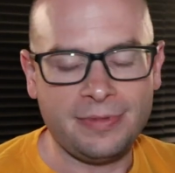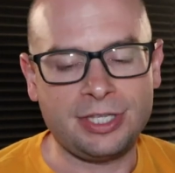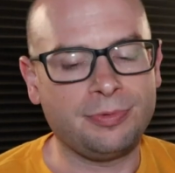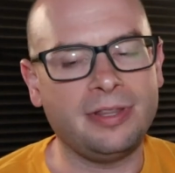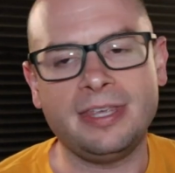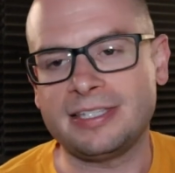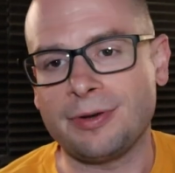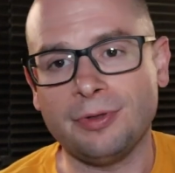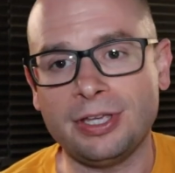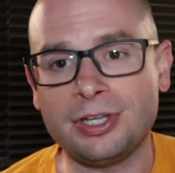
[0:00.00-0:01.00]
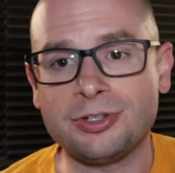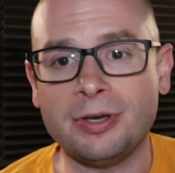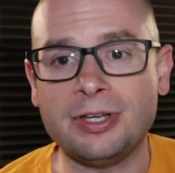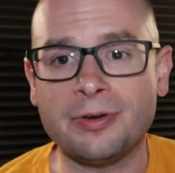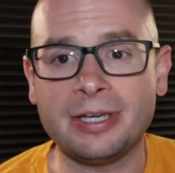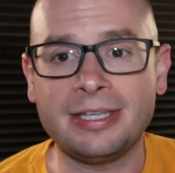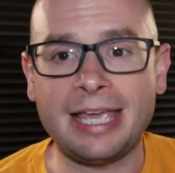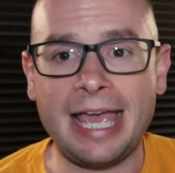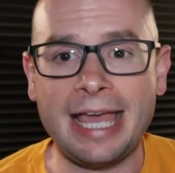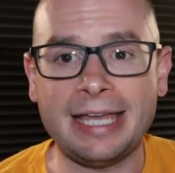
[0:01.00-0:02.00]
It's one of the things I really enjoy doing,
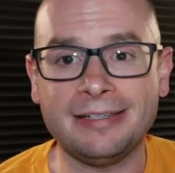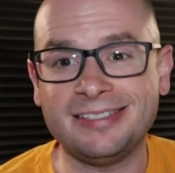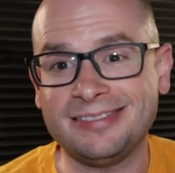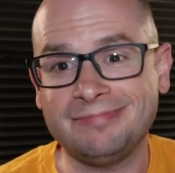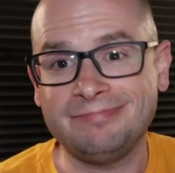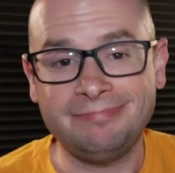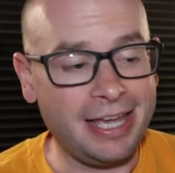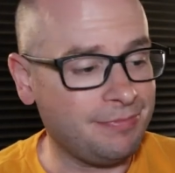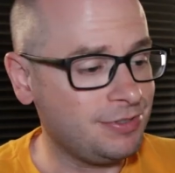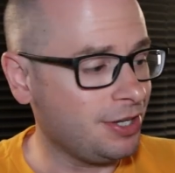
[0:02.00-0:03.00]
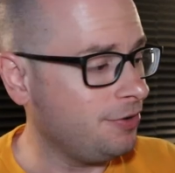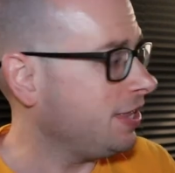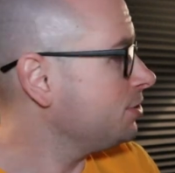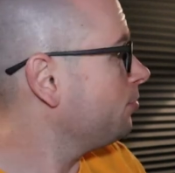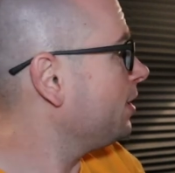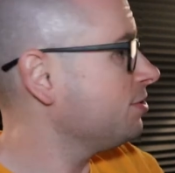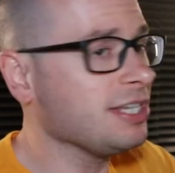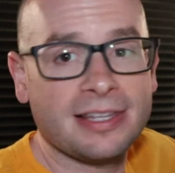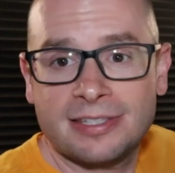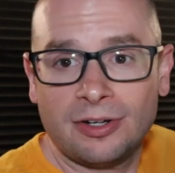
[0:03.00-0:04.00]
and yeah, so that's why you're
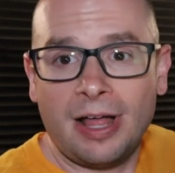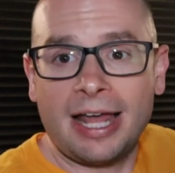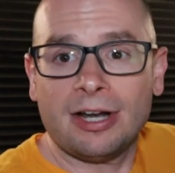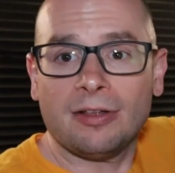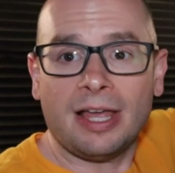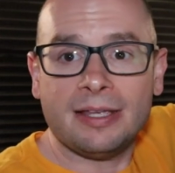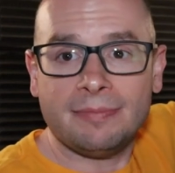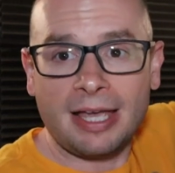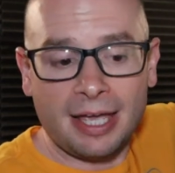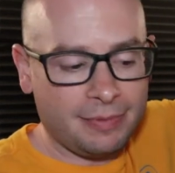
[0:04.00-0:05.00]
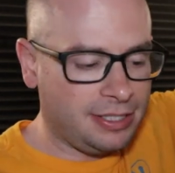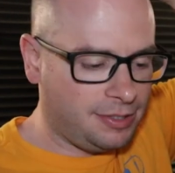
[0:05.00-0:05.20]
seeing this little on-air light behind me.